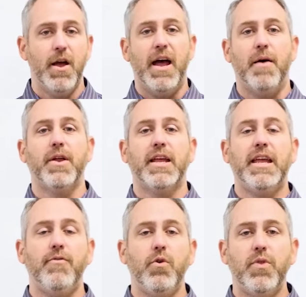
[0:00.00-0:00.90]
I'm going to
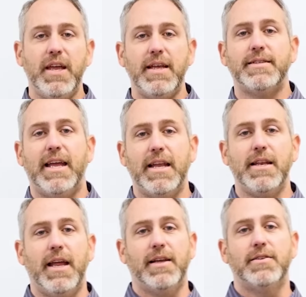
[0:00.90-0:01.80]
give you these
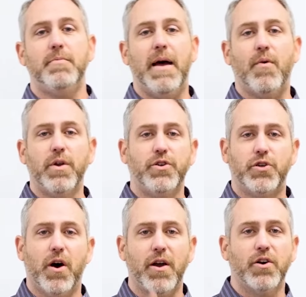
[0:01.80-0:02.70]
endings. You might want to
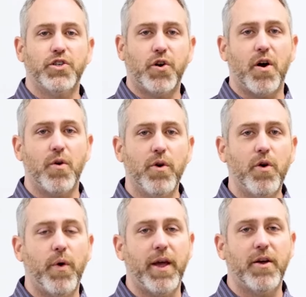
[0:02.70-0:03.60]
draw your chart real
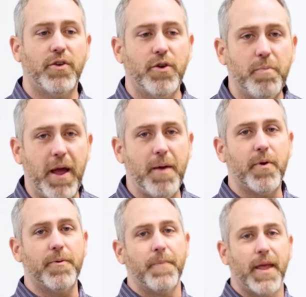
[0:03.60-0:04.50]
quick on your
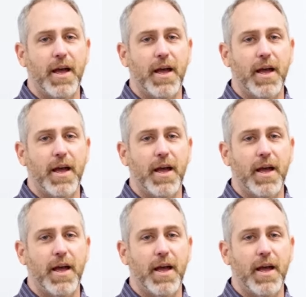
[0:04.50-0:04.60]
paper.